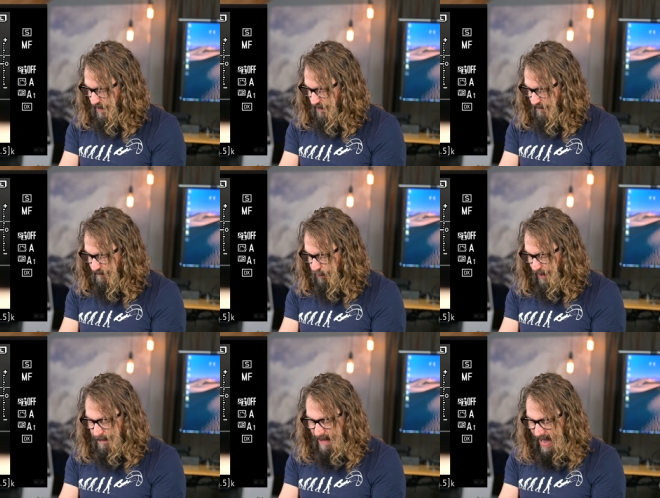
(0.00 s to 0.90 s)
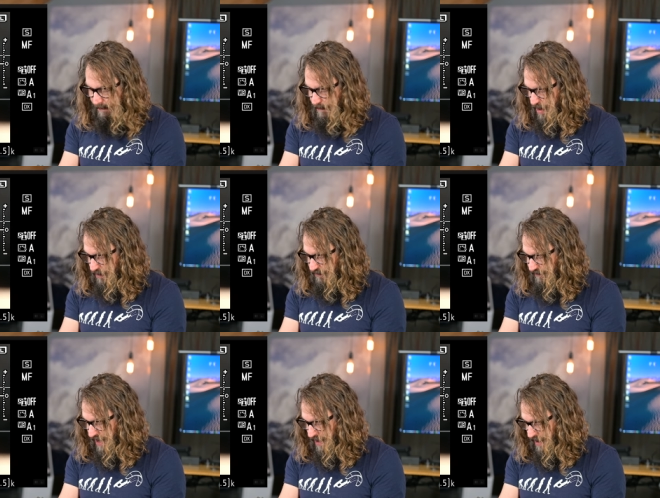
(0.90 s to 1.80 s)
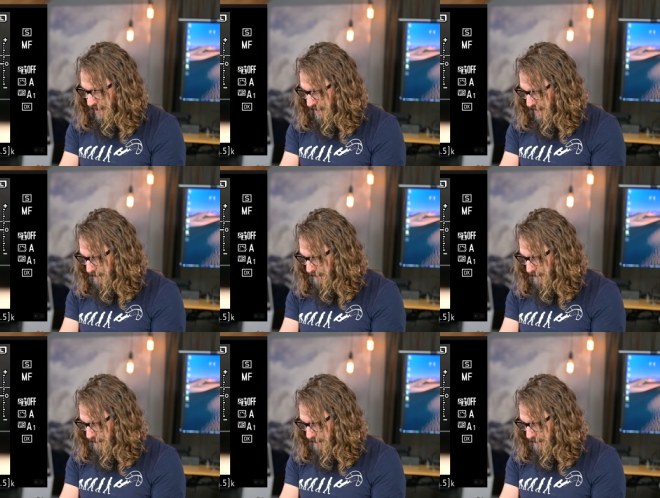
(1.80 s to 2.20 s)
your playback mode, you've got a,